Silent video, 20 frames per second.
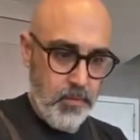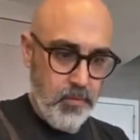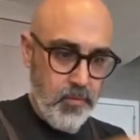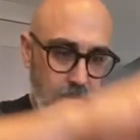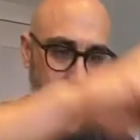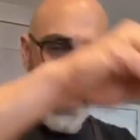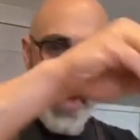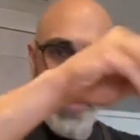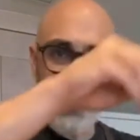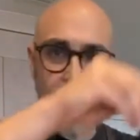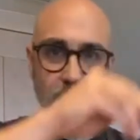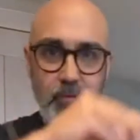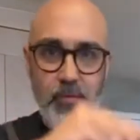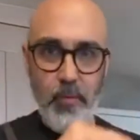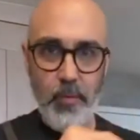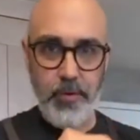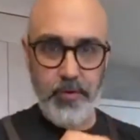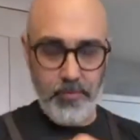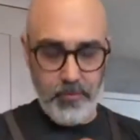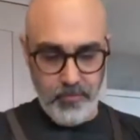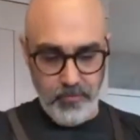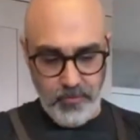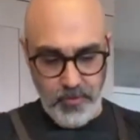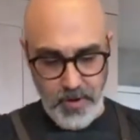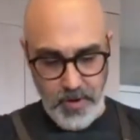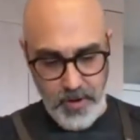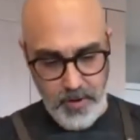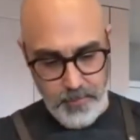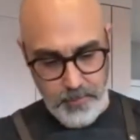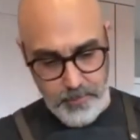2 dashes of
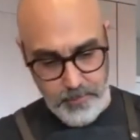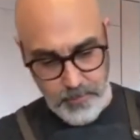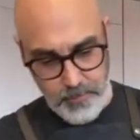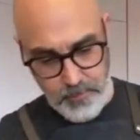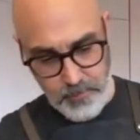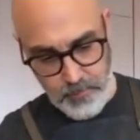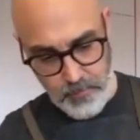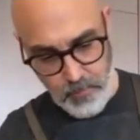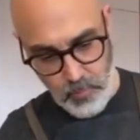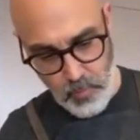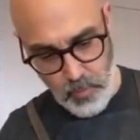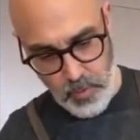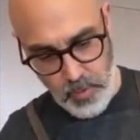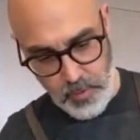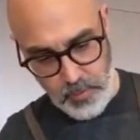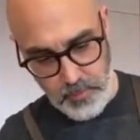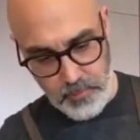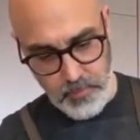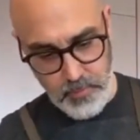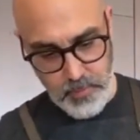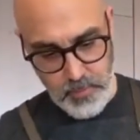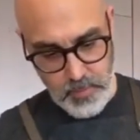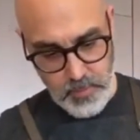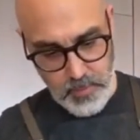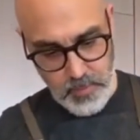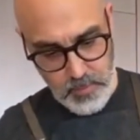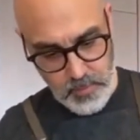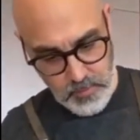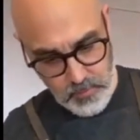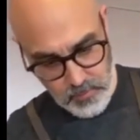Worcestershire, 1,
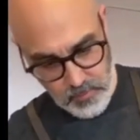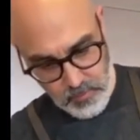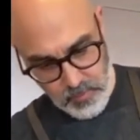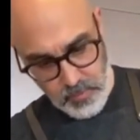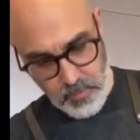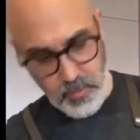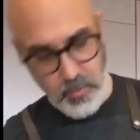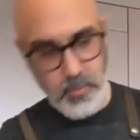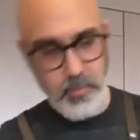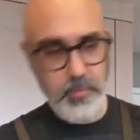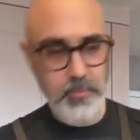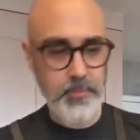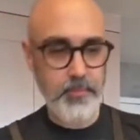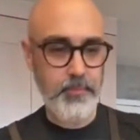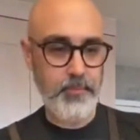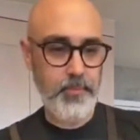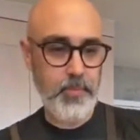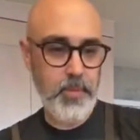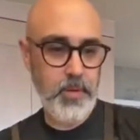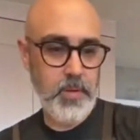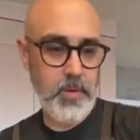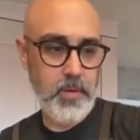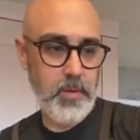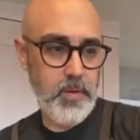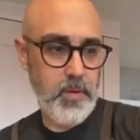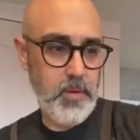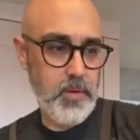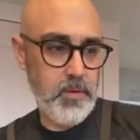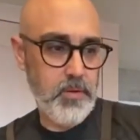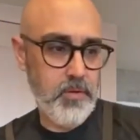2,
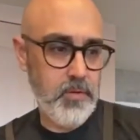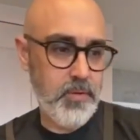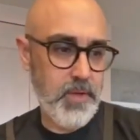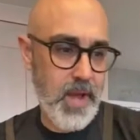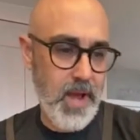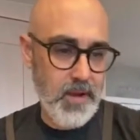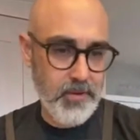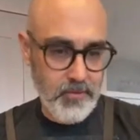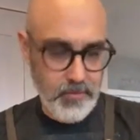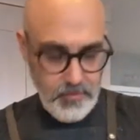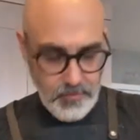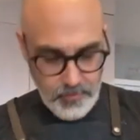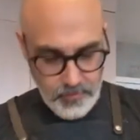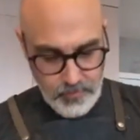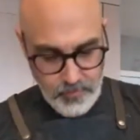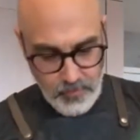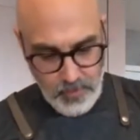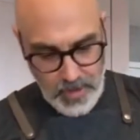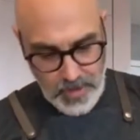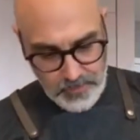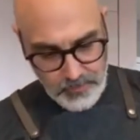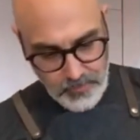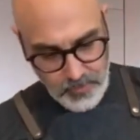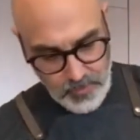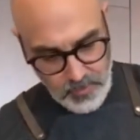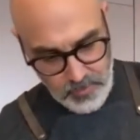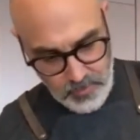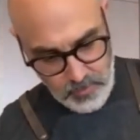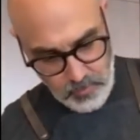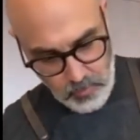2 dashes of Sriracha,
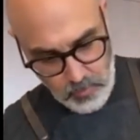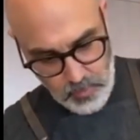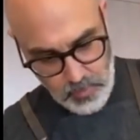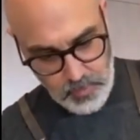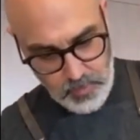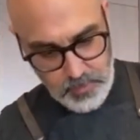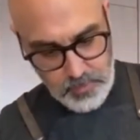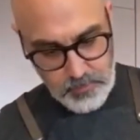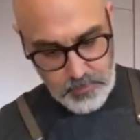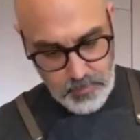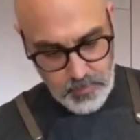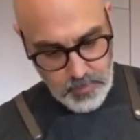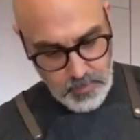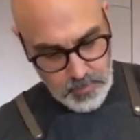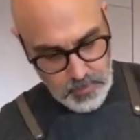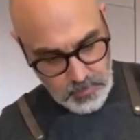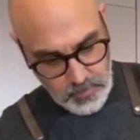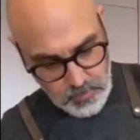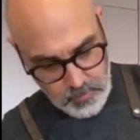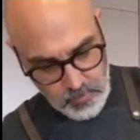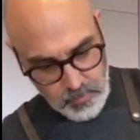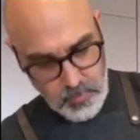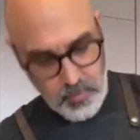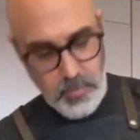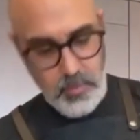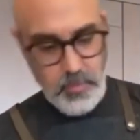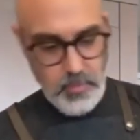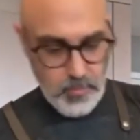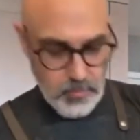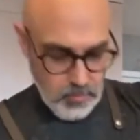1,
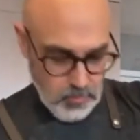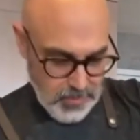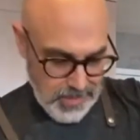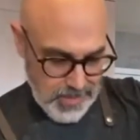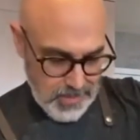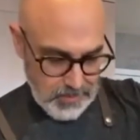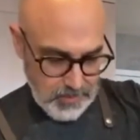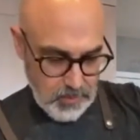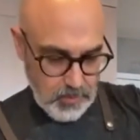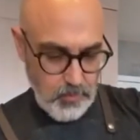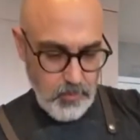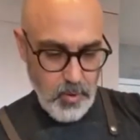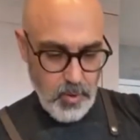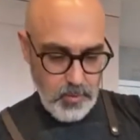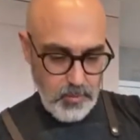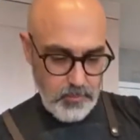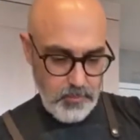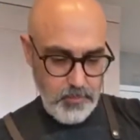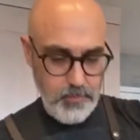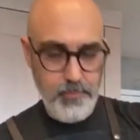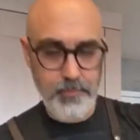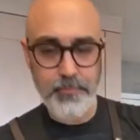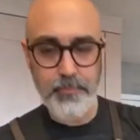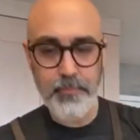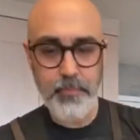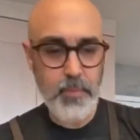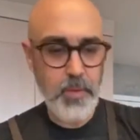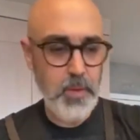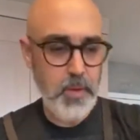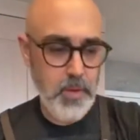2, a little more.
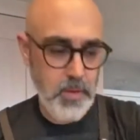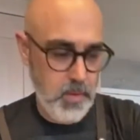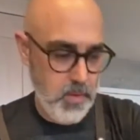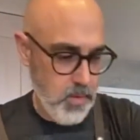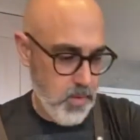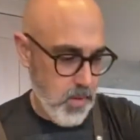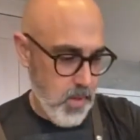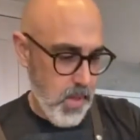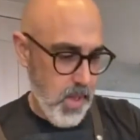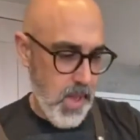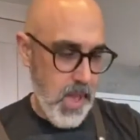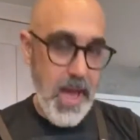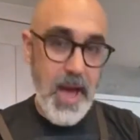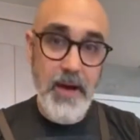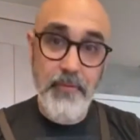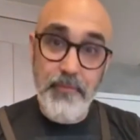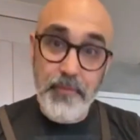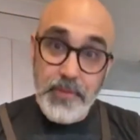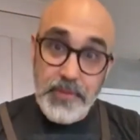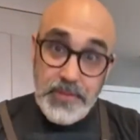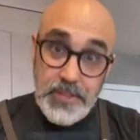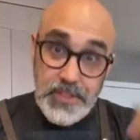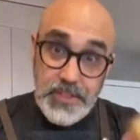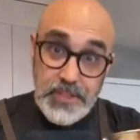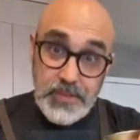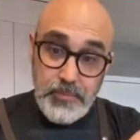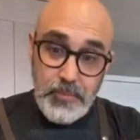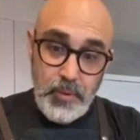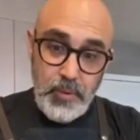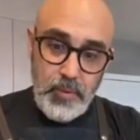Half a
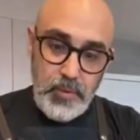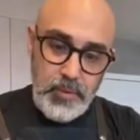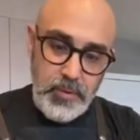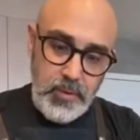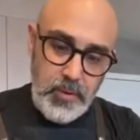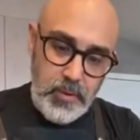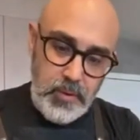teaspoon